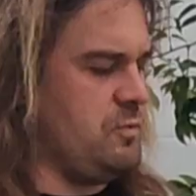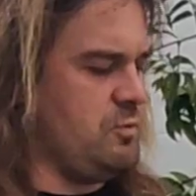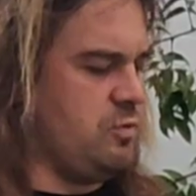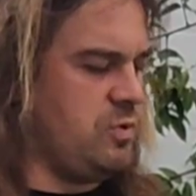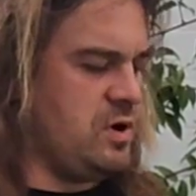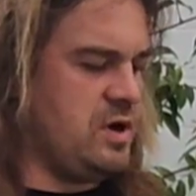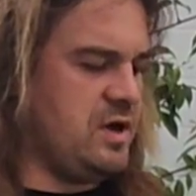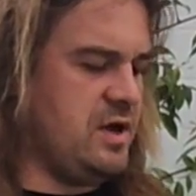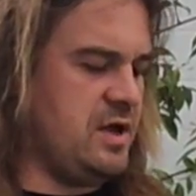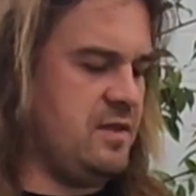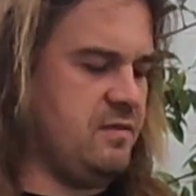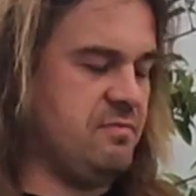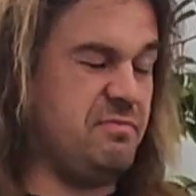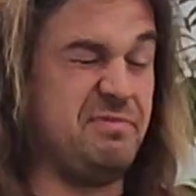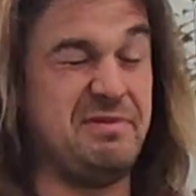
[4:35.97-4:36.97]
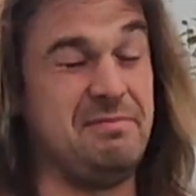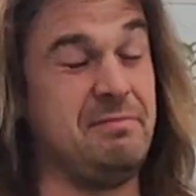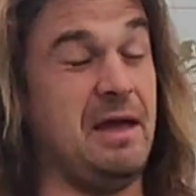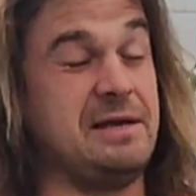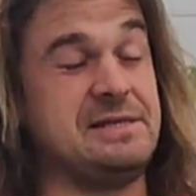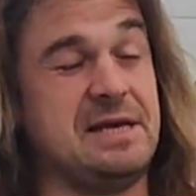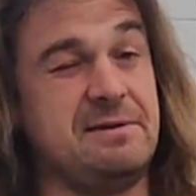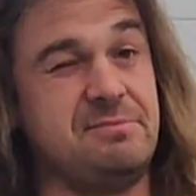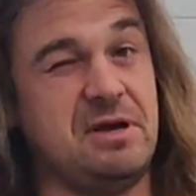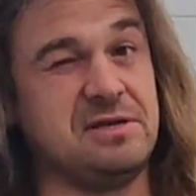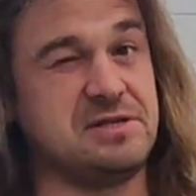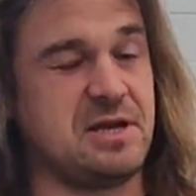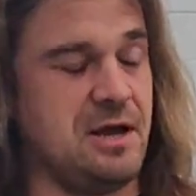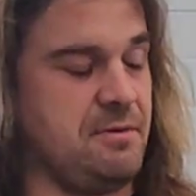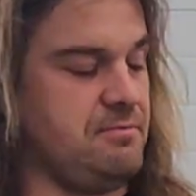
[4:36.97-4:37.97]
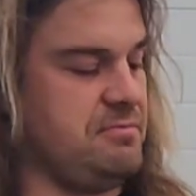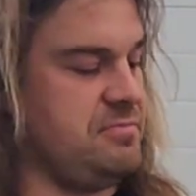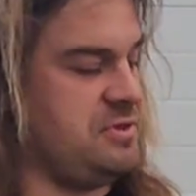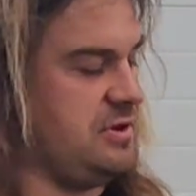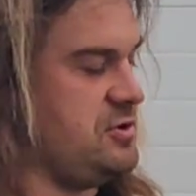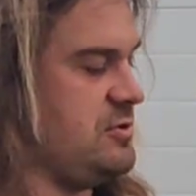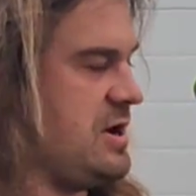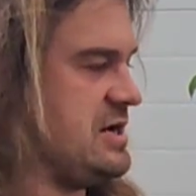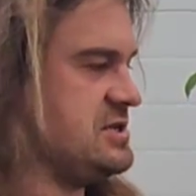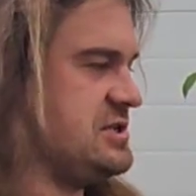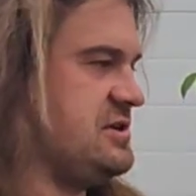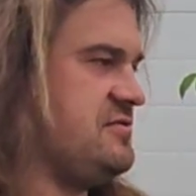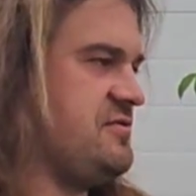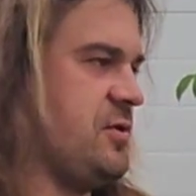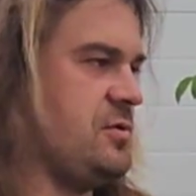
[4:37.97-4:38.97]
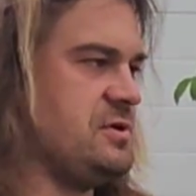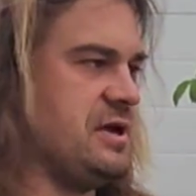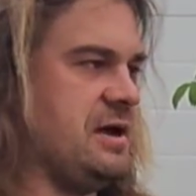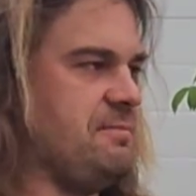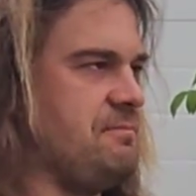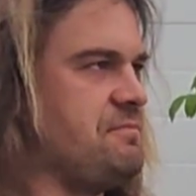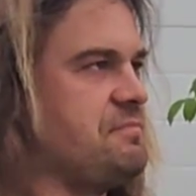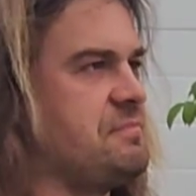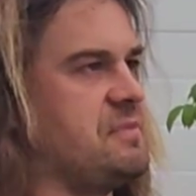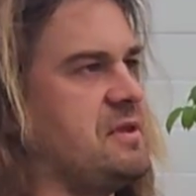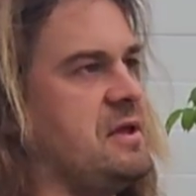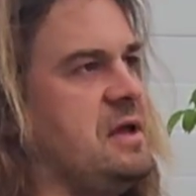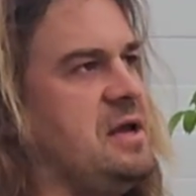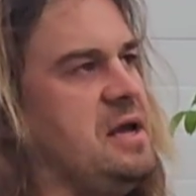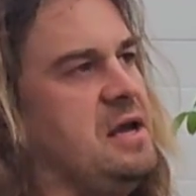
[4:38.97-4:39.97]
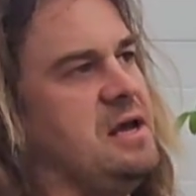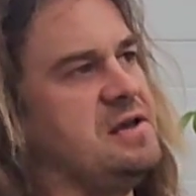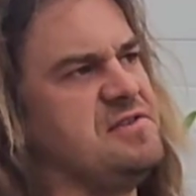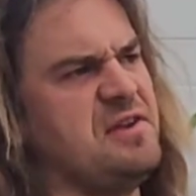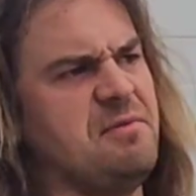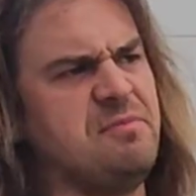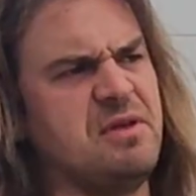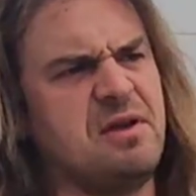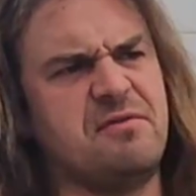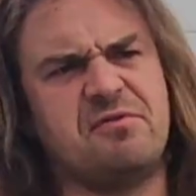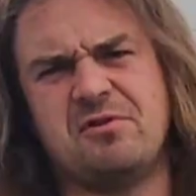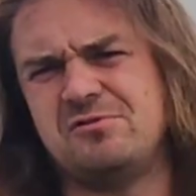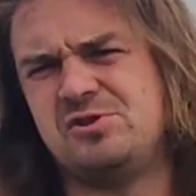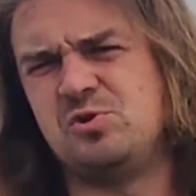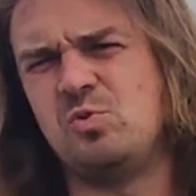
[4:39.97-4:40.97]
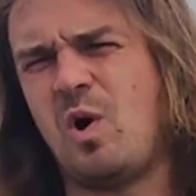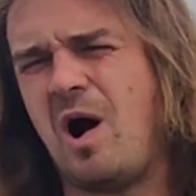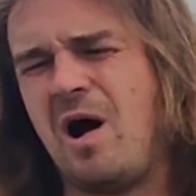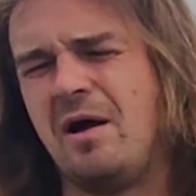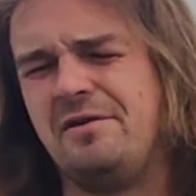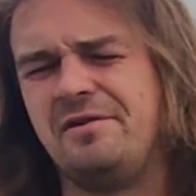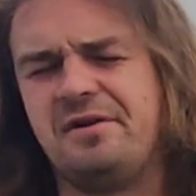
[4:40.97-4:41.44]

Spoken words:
When nighttime does come, they do actually fold up. Same thing if they're too hot.